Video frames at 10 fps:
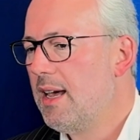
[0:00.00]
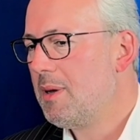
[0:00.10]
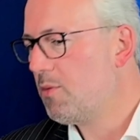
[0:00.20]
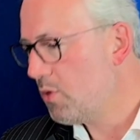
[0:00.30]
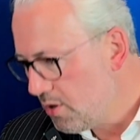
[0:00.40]

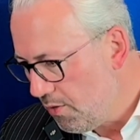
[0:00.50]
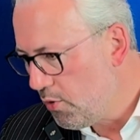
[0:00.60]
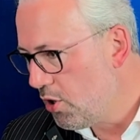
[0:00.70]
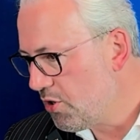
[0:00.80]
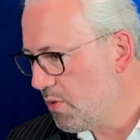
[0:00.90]
But with, of
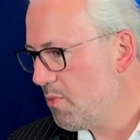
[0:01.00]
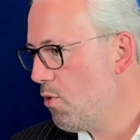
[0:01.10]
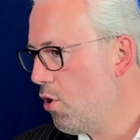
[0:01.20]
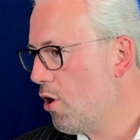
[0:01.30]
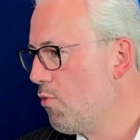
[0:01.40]
course, with
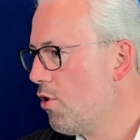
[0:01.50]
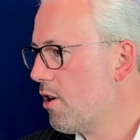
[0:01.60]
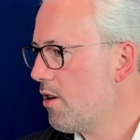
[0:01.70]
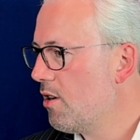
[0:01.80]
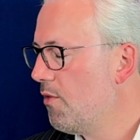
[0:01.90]
more and
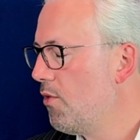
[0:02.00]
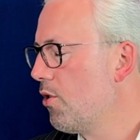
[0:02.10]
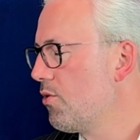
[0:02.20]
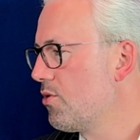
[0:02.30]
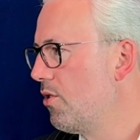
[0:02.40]
more
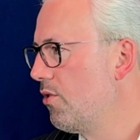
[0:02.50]
focus